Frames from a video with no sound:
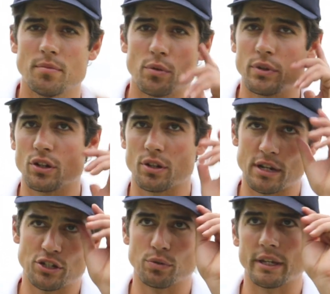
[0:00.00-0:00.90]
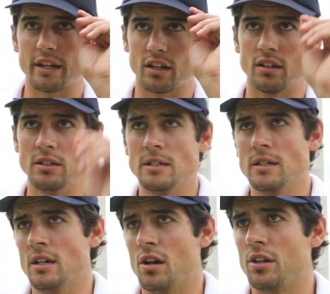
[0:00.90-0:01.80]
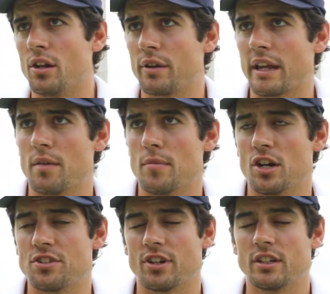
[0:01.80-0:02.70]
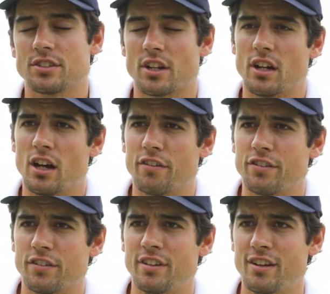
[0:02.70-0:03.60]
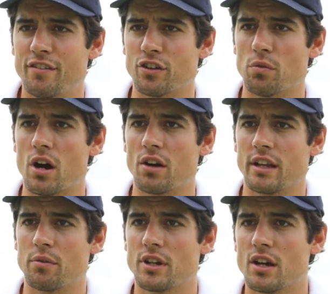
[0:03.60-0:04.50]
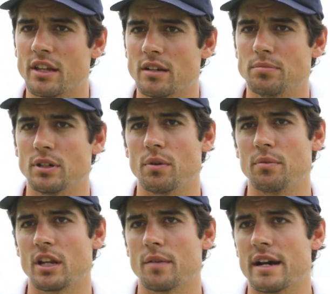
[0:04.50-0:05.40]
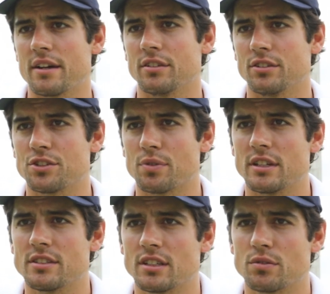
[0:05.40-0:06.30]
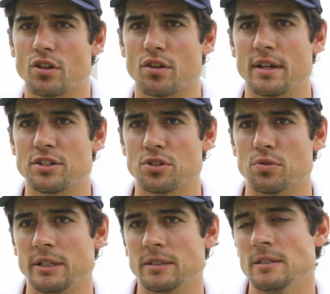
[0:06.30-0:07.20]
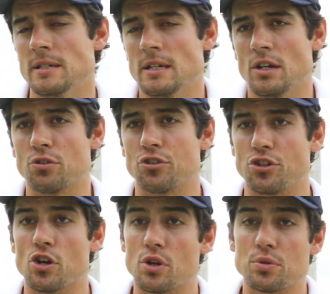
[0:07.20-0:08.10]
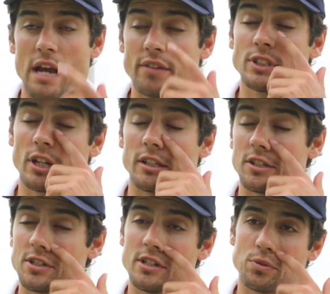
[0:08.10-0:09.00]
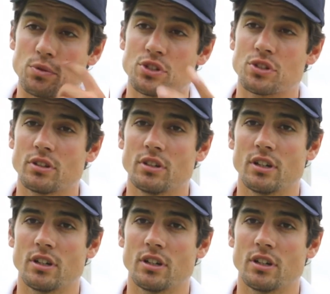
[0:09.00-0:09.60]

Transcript: but we've got to make sure we get our we get our minds right. It's going to hurt for a while, yeah, we know that. But when we come out on the 26th, we've got to make sure we can do what we haven't done in this series, which